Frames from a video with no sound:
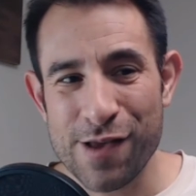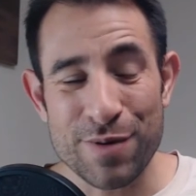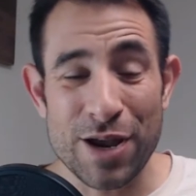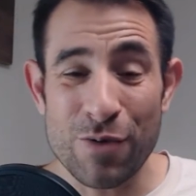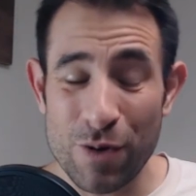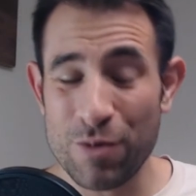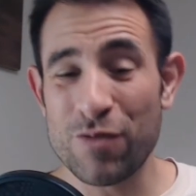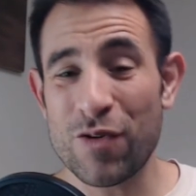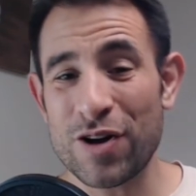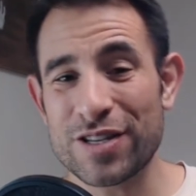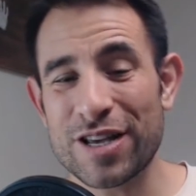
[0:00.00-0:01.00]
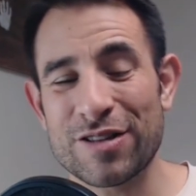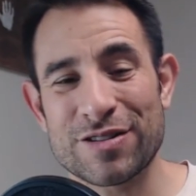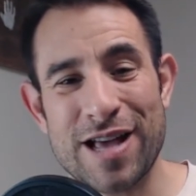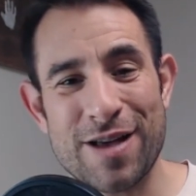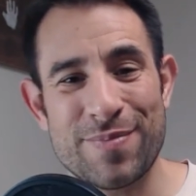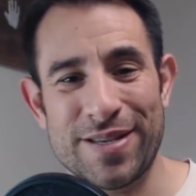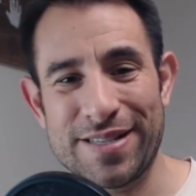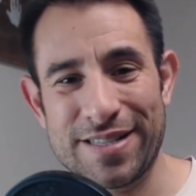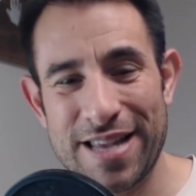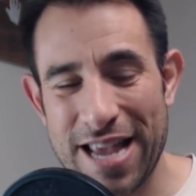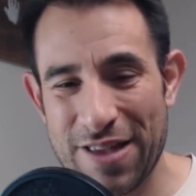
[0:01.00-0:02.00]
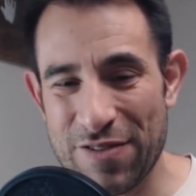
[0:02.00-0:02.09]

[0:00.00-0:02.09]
But I will move on to other topics.